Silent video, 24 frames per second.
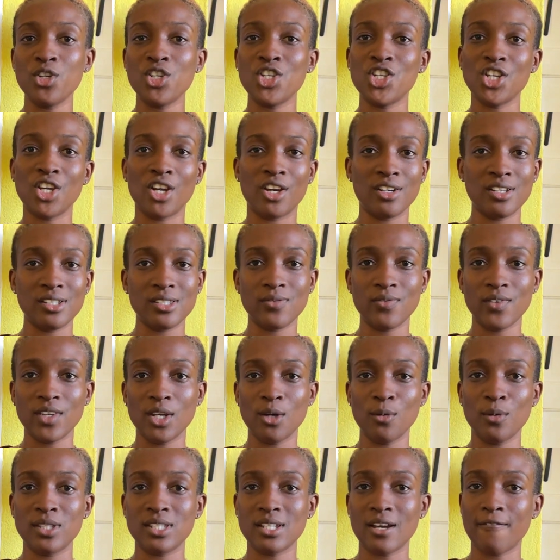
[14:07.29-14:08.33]
Share this
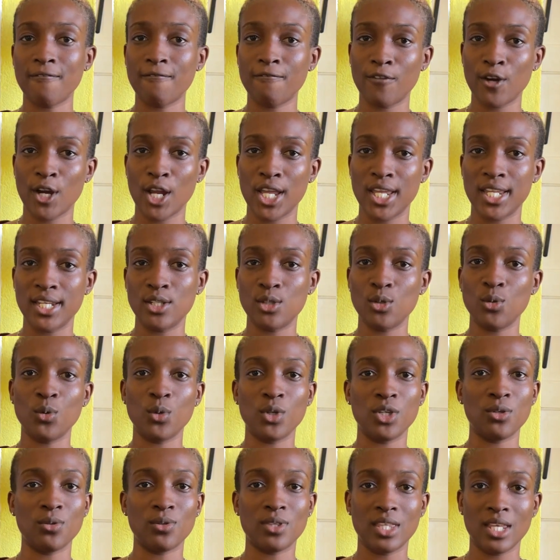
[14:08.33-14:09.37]
video with a friend who
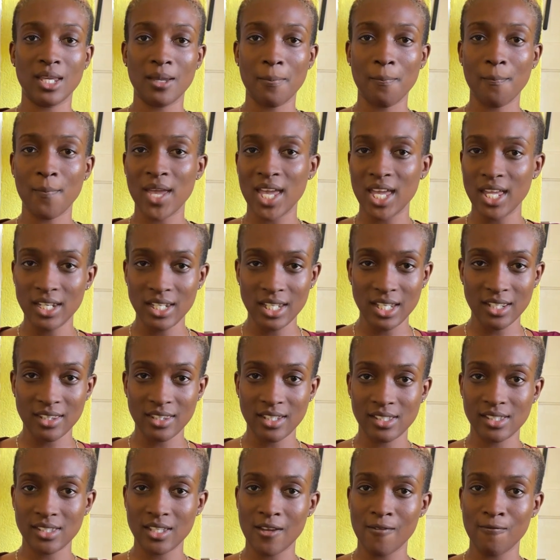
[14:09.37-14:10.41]
you think may need
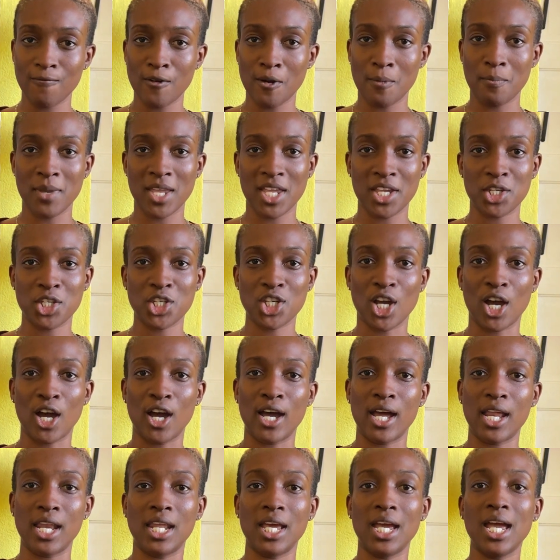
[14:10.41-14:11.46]
this
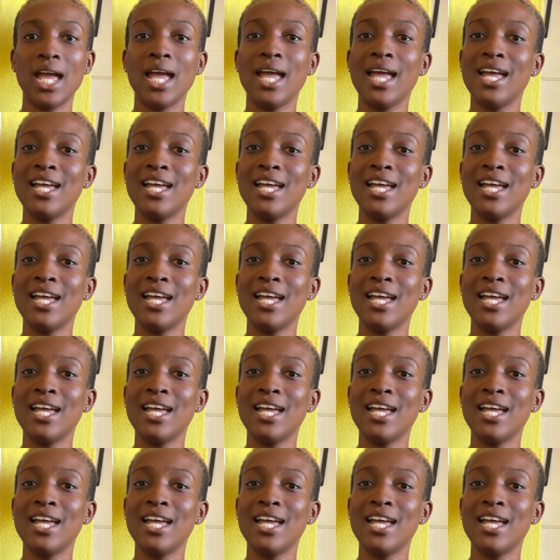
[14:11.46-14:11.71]
information.